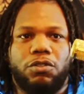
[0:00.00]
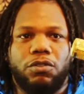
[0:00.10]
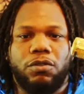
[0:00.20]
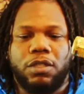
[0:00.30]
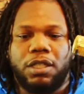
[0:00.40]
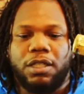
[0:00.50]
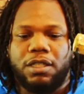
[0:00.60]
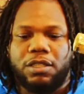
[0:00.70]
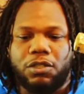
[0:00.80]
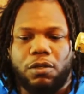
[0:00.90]
through.
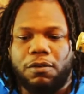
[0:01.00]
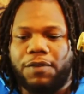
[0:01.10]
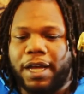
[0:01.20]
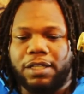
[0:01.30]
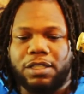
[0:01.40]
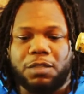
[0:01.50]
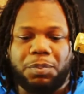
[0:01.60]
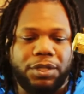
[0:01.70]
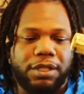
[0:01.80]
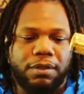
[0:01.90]
So if I can just
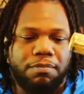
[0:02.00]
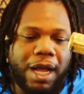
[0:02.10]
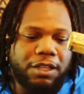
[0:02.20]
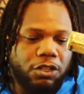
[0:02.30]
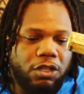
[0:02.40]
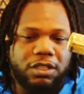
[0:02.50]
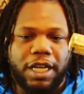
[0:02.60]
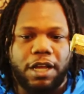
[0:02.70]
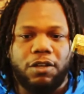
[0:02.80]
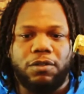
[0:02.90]
put my thoughts
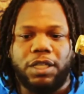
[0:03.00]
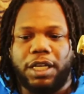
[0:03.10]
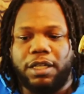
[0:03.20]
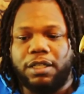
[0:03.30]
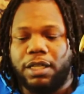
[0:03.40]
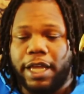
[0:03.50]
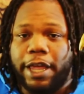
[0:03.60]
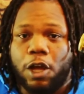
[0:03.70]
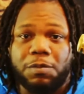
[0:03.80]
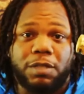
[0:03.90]
down and it
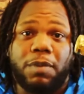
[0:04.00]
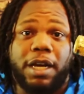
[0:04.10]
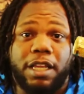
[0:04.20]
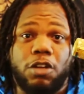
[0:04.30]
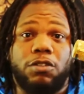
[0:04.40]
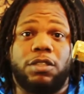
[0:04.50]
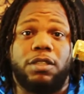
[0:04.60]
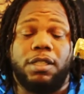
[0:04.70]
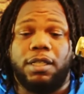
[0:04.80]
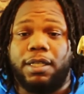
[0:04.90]
helps somebody
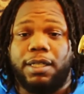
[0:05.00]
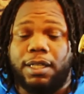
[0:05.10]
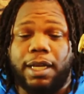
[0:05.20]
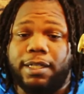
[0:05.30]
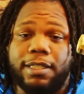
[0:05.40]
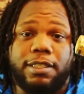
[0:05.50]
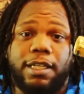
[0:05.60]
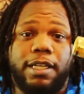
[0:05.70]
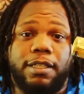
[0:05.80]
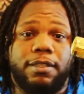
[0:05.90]
else, like that's lit.